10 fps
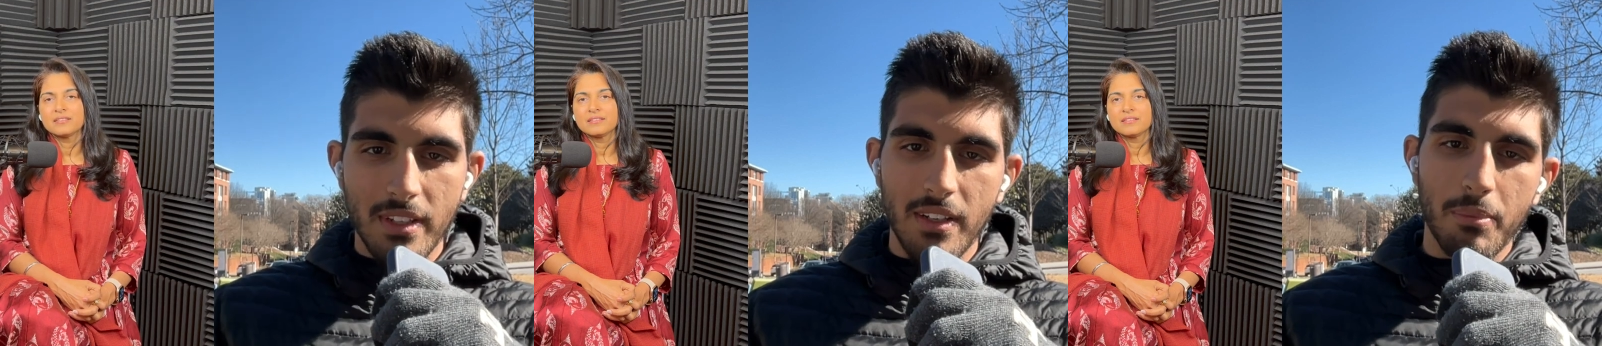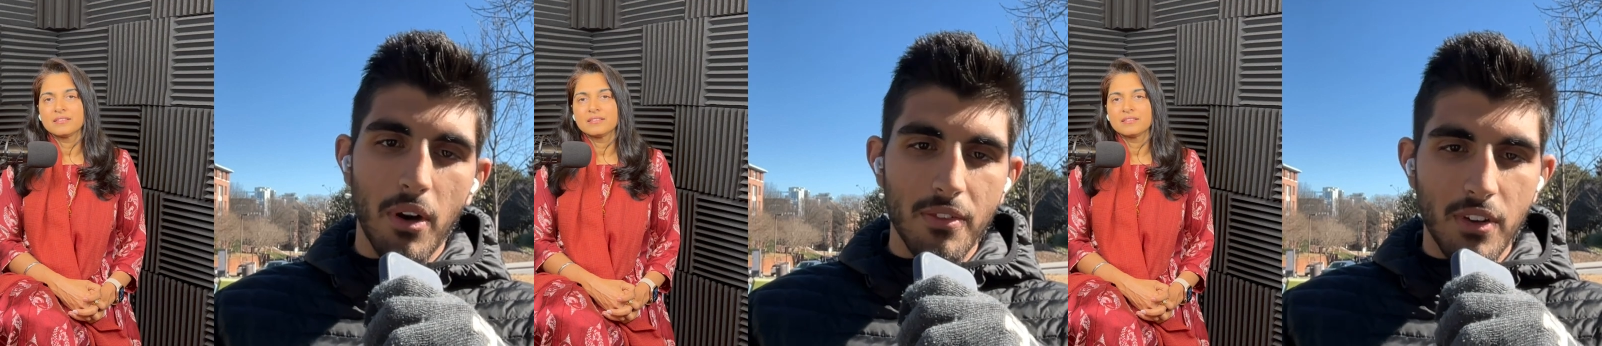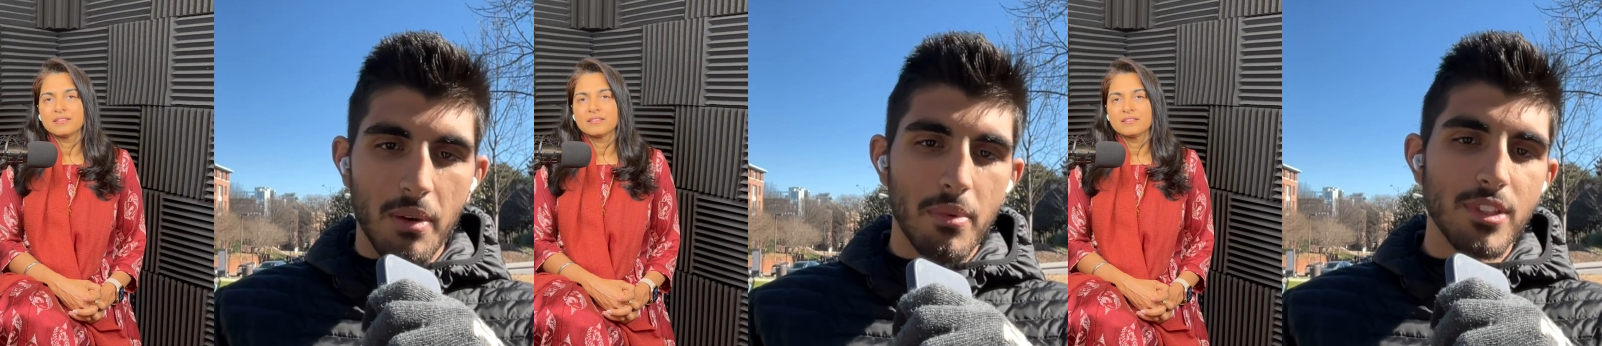Speaker 1: in a part
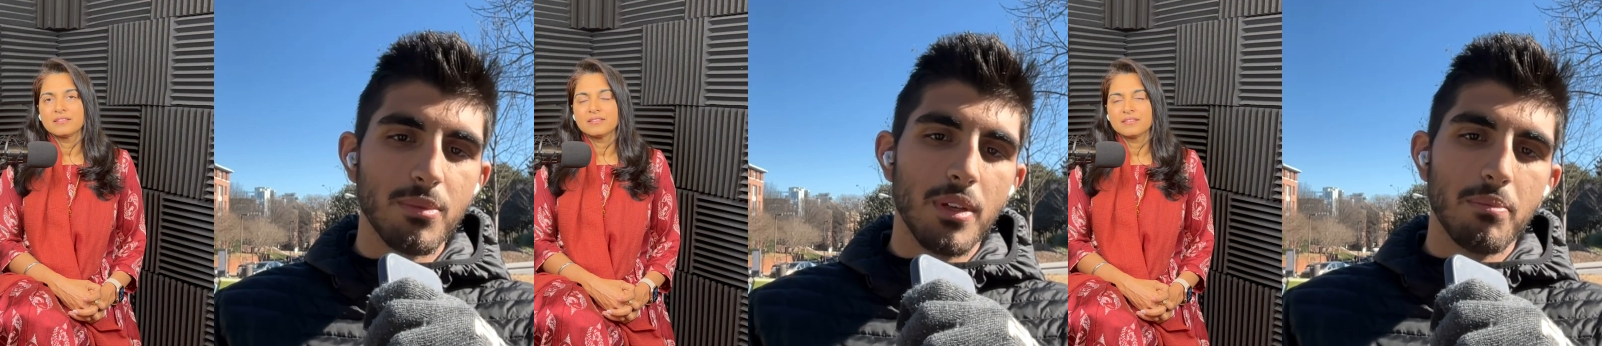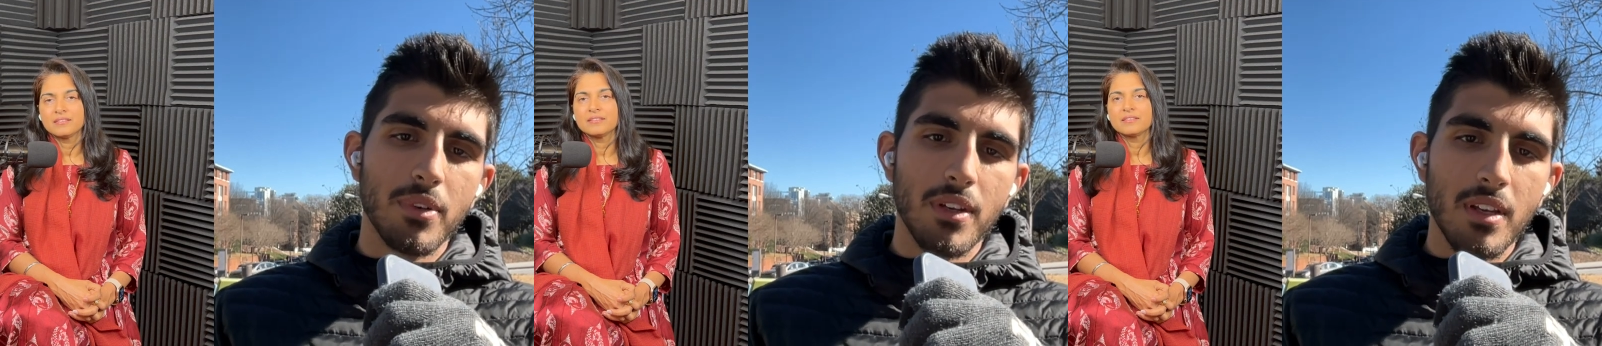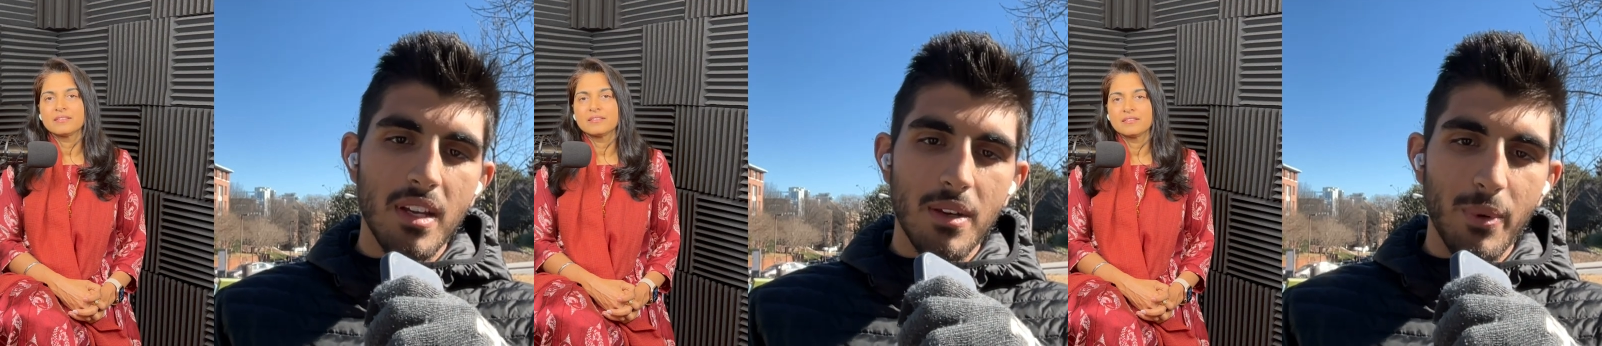of comprehensible input,
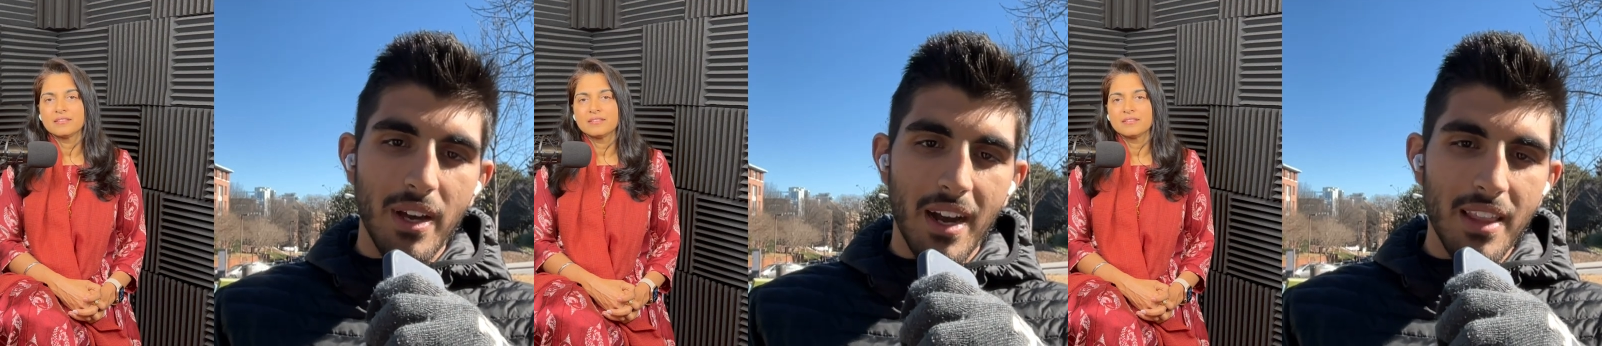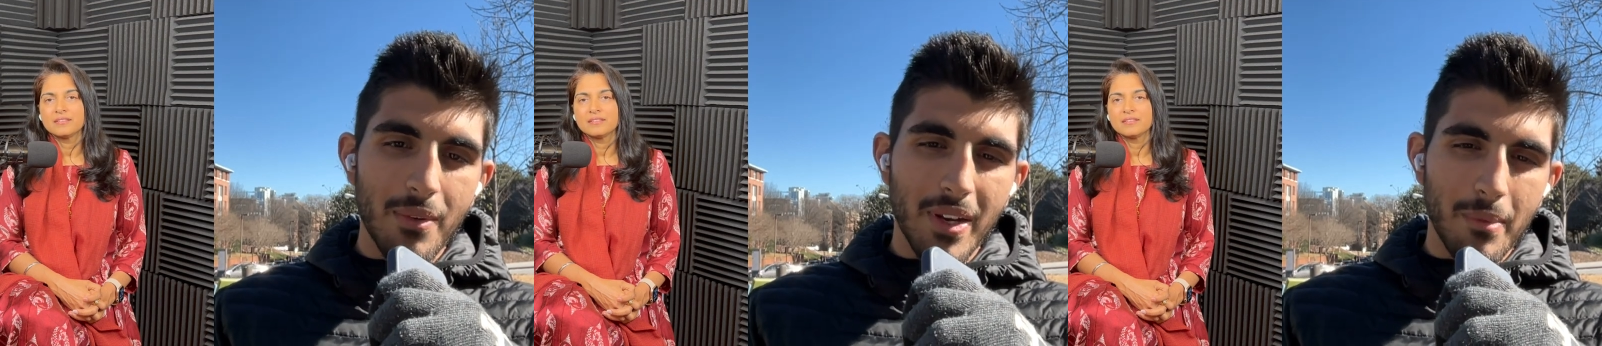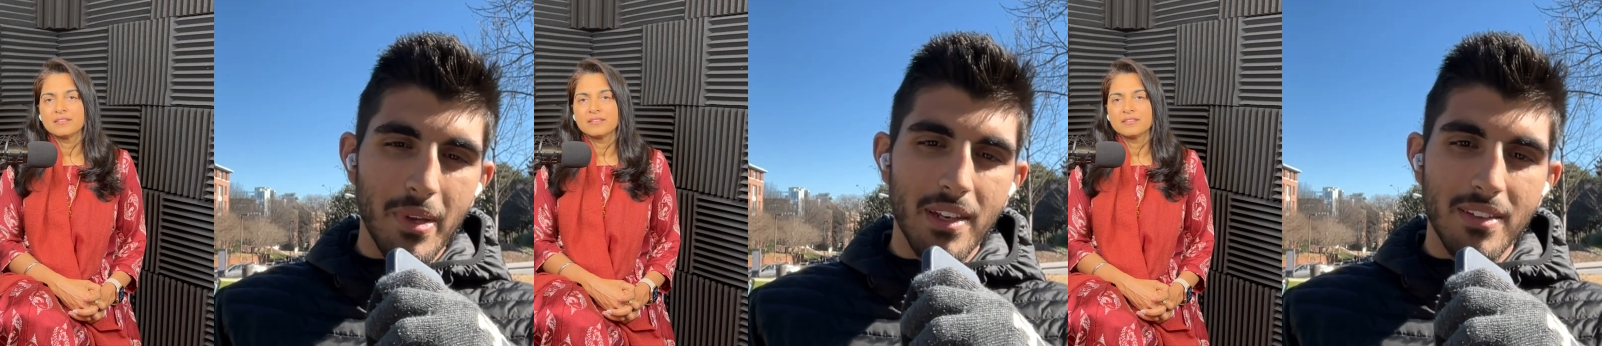we highly
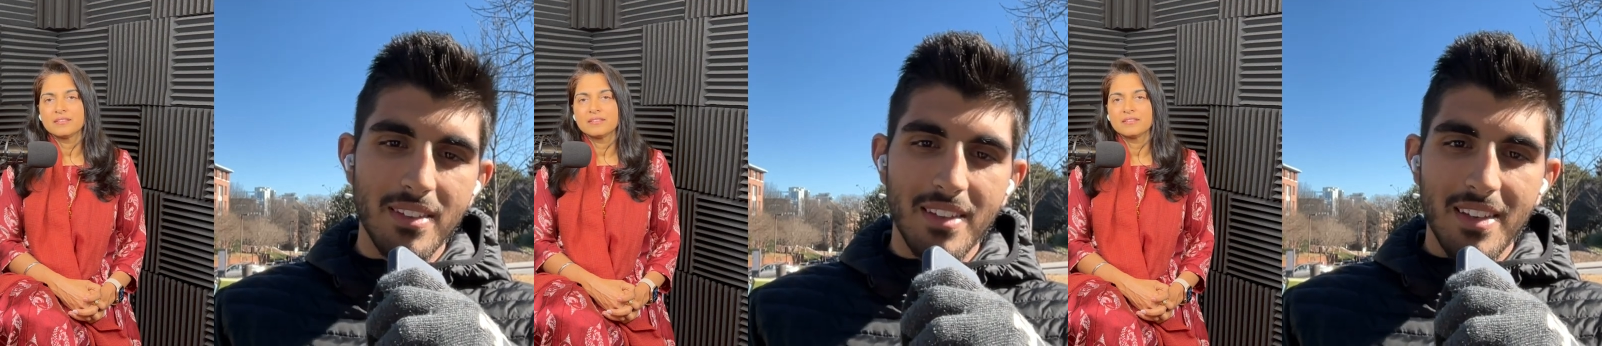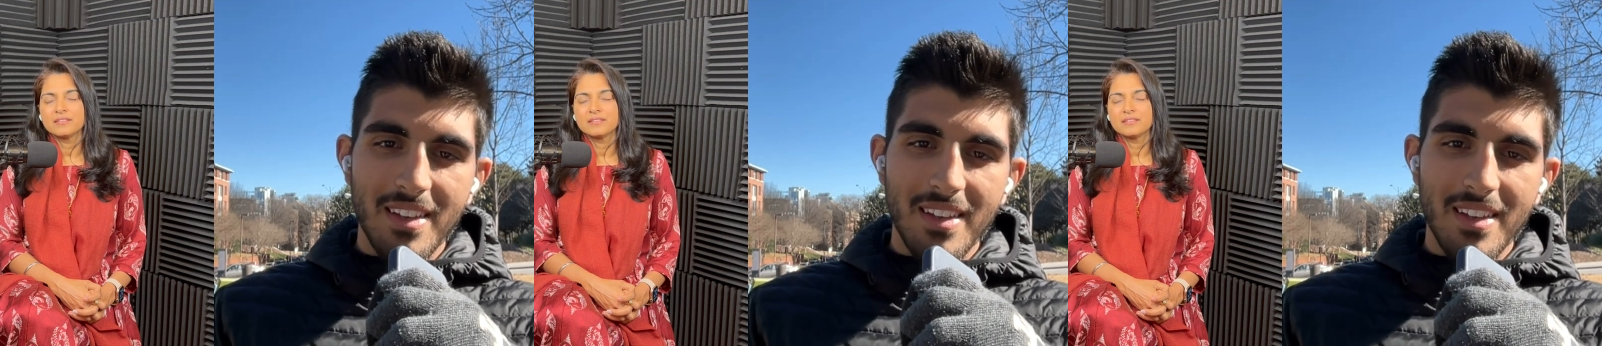recommend